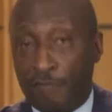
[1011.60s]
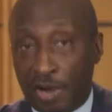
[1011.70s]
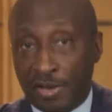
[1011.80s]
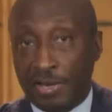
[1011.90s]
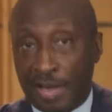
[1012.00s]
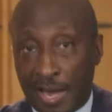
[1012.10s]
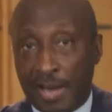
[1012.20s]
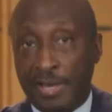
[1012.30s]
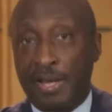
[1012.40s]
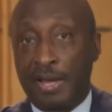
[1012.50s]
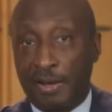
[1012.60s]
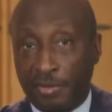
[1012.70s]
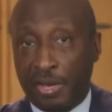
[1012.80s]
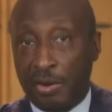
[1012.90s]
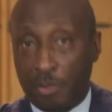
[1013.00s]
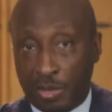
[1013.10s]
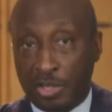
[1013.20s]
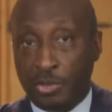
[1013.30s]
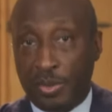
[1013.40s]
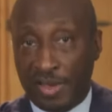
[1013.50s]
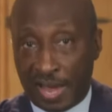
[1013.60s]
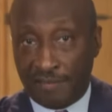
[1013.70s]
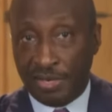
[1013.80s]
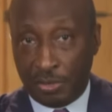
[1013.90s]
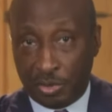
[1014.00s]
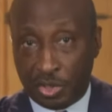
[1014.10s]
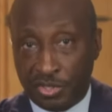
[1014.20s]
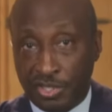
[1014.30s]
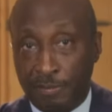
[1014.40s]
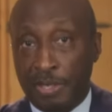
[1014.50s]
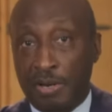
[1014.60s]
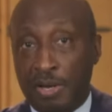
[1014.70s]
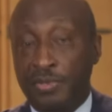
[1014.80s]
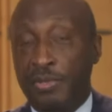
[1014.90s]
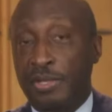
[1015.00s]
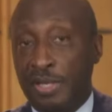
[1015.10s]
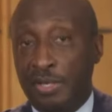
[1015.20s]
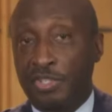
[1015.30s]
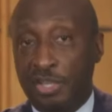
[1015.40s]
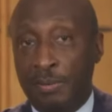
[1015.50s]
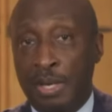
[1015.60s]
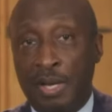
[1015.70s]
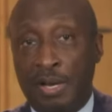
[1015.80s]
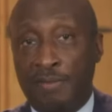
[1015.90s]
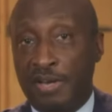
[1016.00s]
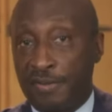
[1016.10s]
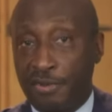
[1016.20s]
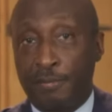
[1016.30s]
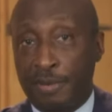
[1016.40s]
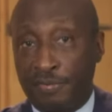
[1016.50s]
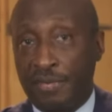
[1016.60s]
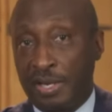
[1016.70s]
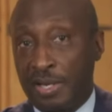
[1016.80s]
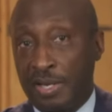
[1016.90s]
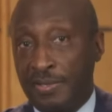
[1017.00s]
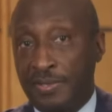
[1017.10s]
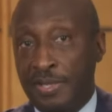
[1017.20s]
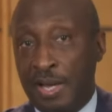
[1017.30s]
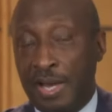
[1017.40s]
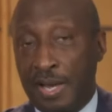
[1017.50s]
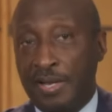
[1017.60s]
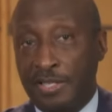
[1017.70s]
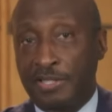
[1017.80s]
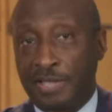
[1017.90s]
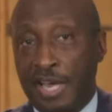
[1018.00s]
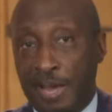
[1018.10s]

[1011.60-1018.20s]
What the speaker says: frontline healthcare workers we have in New Jersey, but also the leadership of Governor Murphy and his